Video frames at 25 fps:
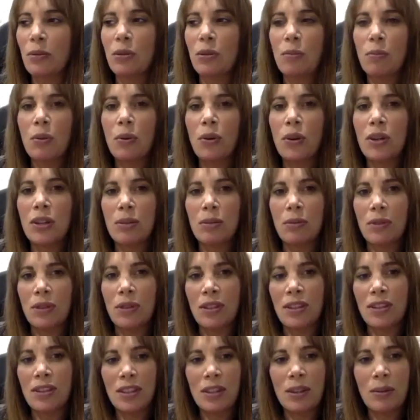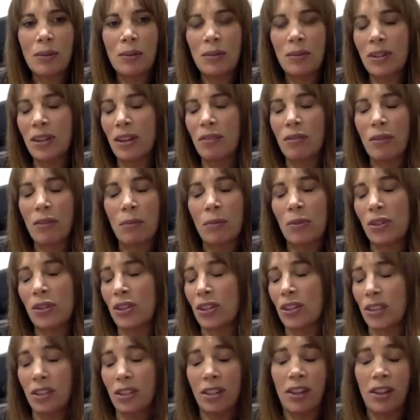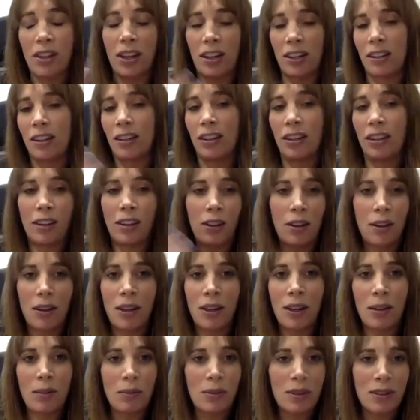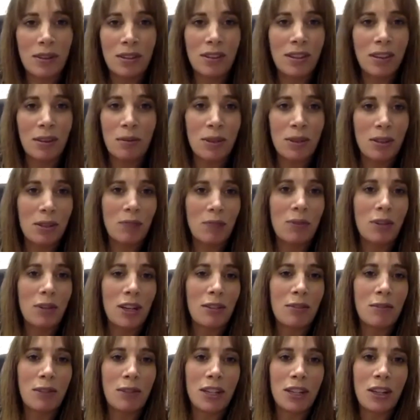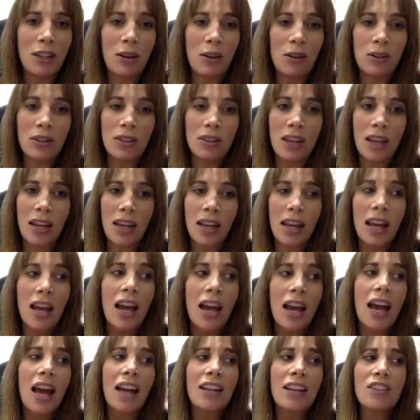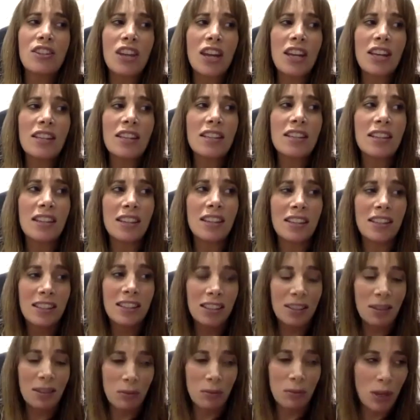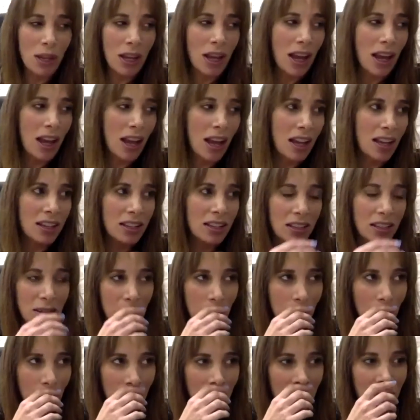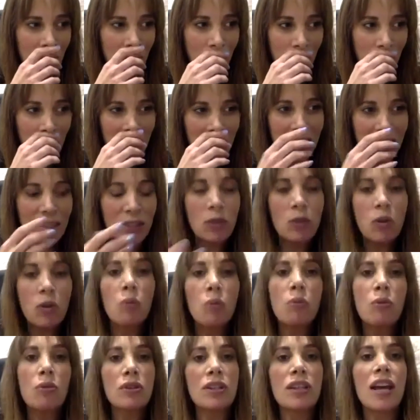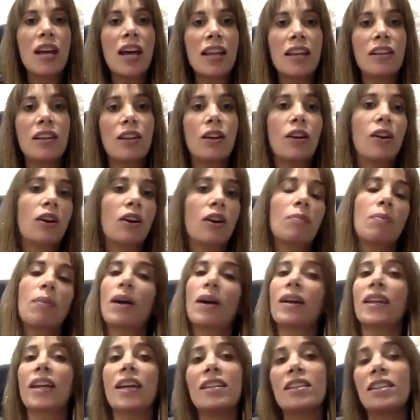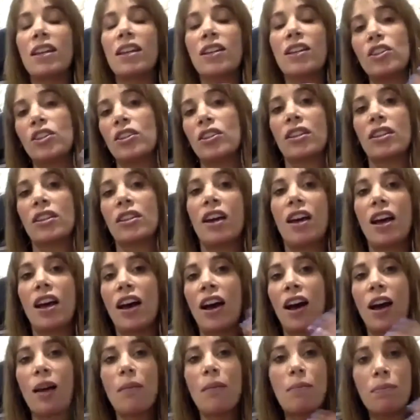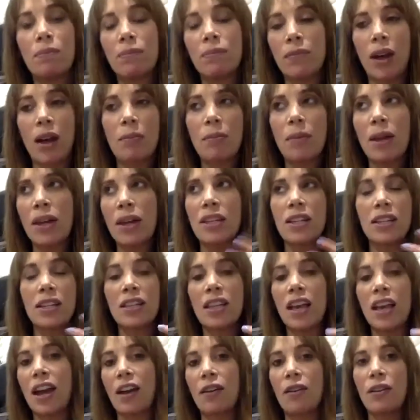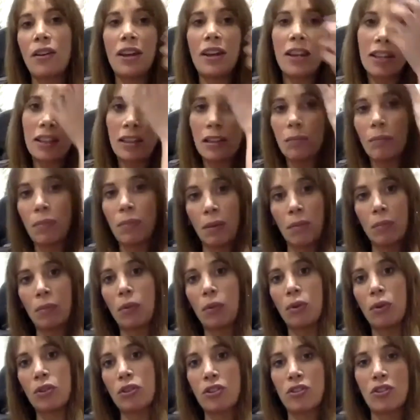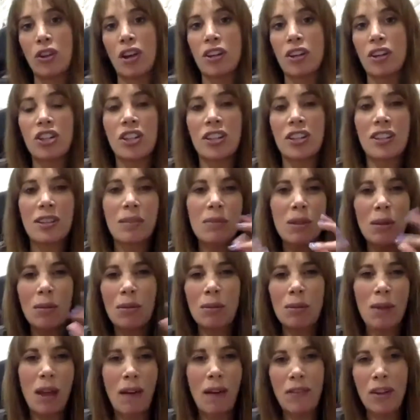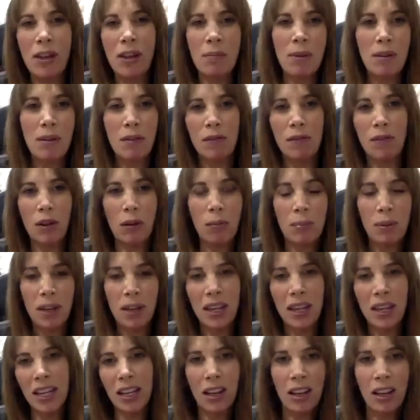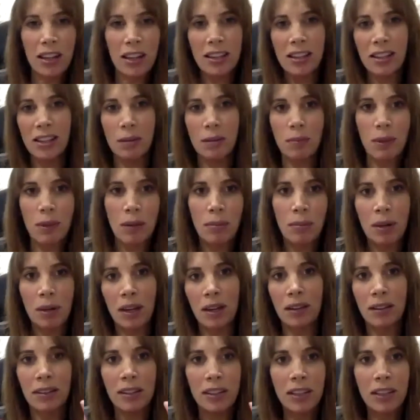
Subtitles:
all the boys were in suits, and everyone was just like, it was a really, really hot day. And Jason, we had his normal Ted look, but I guess I made his hair a little bit more structured. Sometimes we have it a bit floppy. He likes it to be a bit,